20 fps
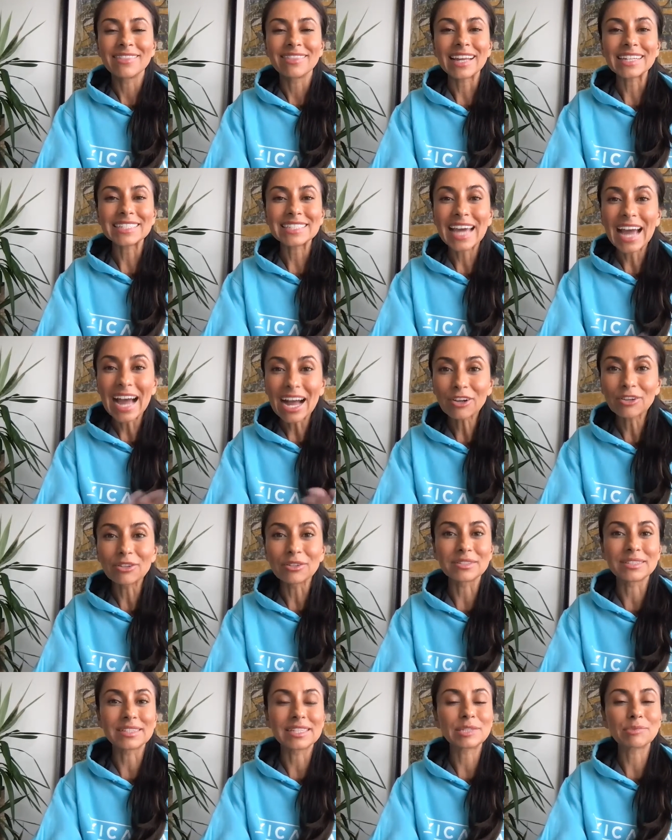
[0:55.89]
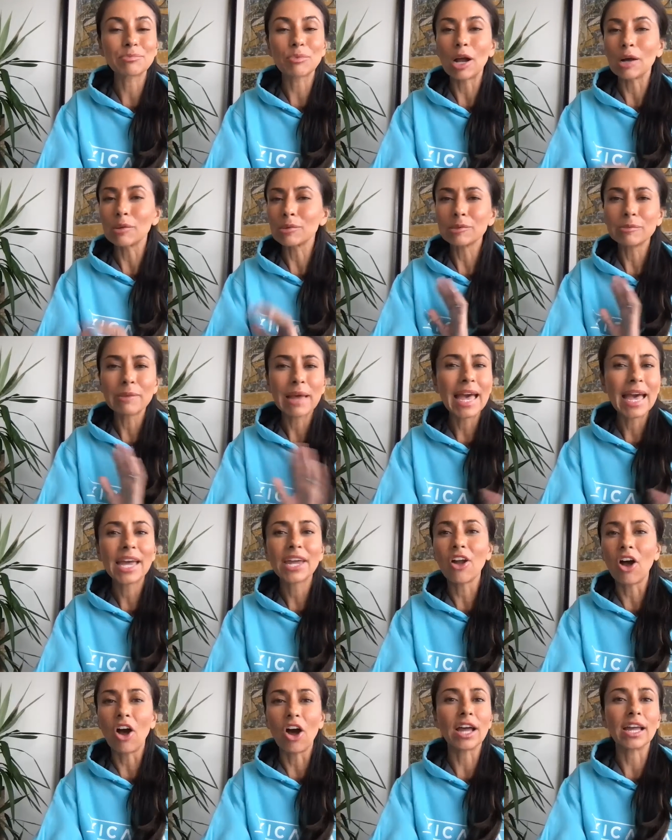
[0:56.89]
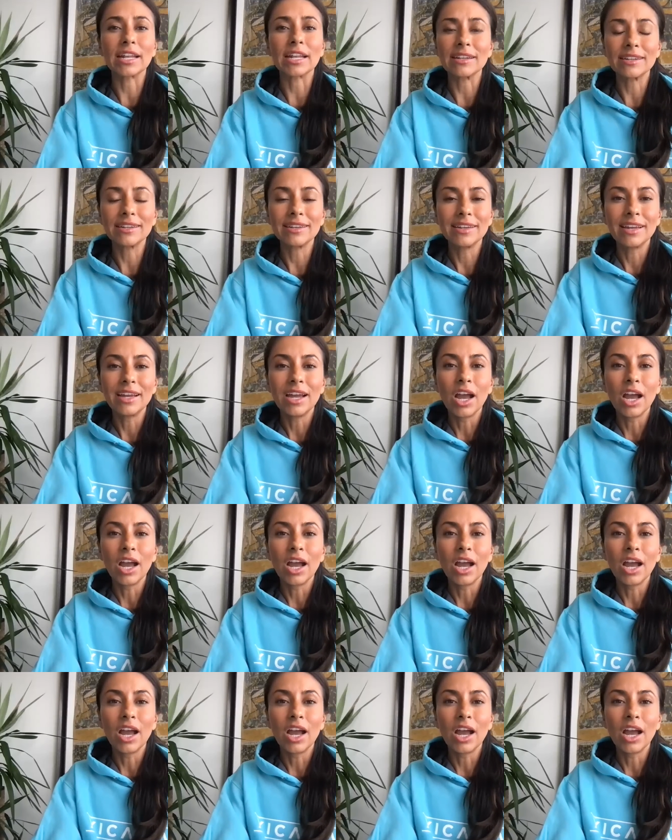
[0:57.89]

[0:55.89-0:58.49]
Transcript: that tackles this problem head on.